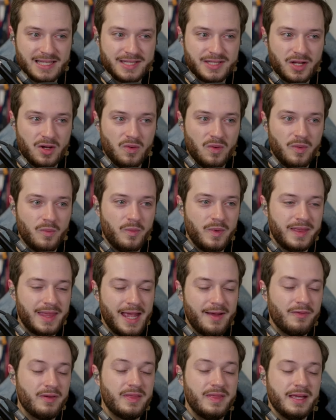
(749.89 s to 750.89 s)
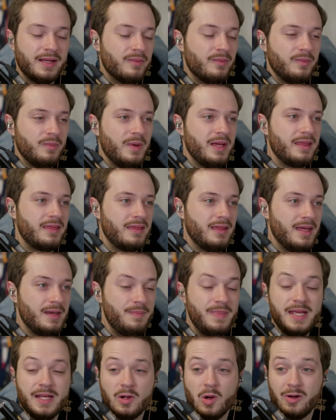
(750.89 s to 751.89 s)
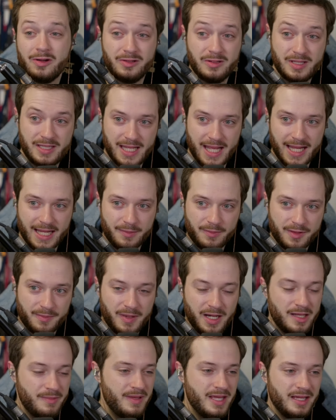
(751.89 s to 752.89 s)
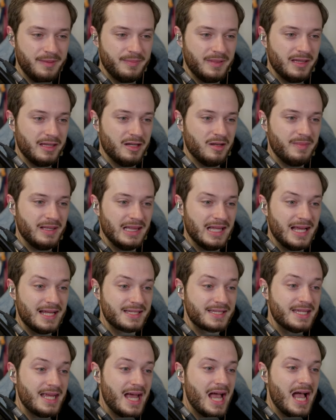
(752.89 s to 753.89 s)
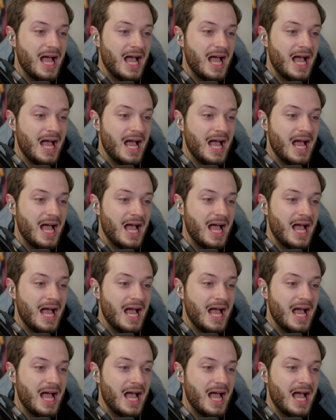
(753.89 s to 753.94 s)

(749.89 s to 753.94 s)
So with everything, with it being harder to take and with money being a little bit less,